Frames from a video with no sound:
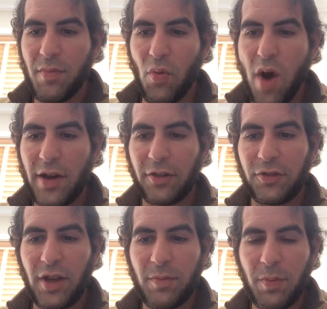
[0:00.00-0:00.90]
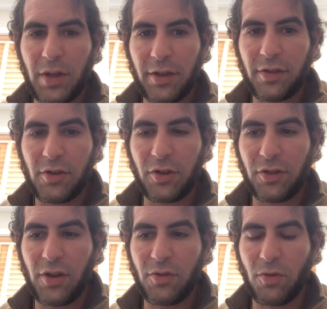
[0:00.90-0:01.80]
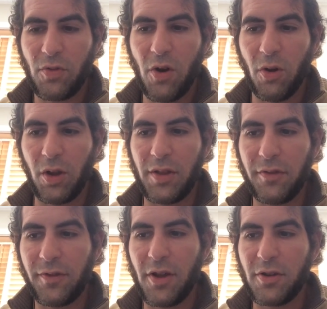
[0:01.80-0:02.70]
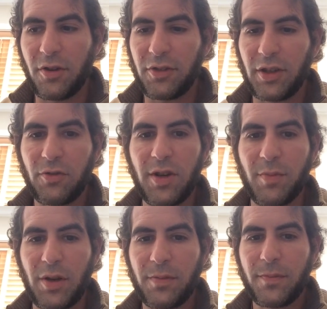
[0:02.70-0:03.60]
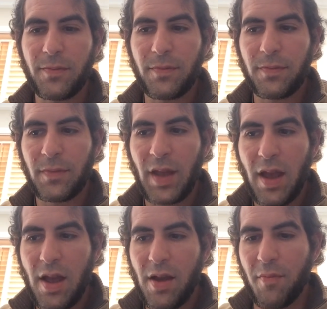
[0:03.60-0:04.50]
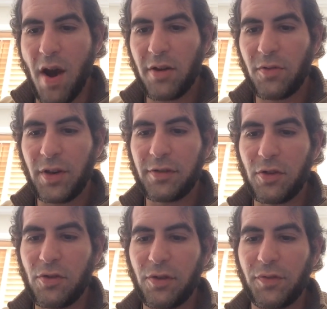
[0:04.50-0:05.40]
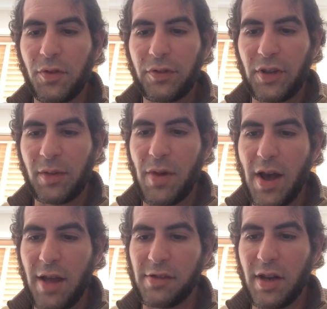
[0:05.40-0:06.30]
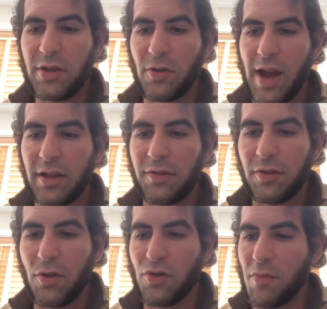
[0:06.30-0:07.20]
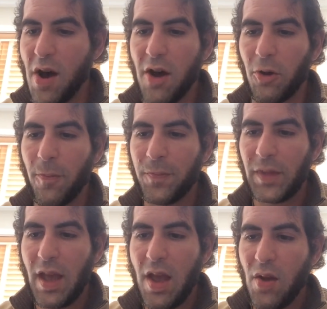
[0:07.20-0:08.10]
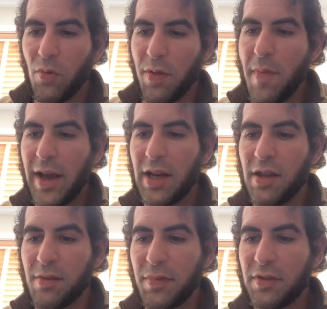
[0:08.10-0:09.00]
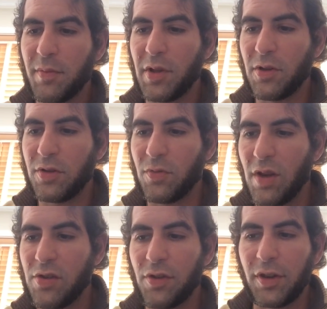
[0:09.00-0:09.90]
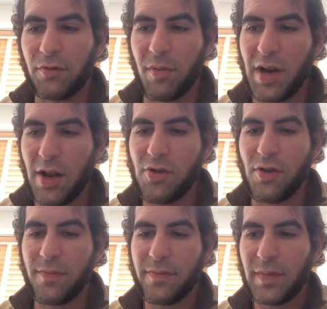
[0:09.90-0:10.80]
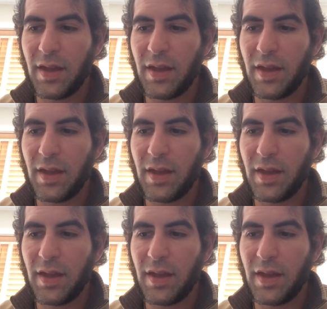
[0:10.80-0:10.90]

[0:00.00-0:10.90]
But why does stigma play such a central role in the failure to seek treatment? Modern researchers view stigma as an interactive social model, with mechanisms similar to racial discrimination.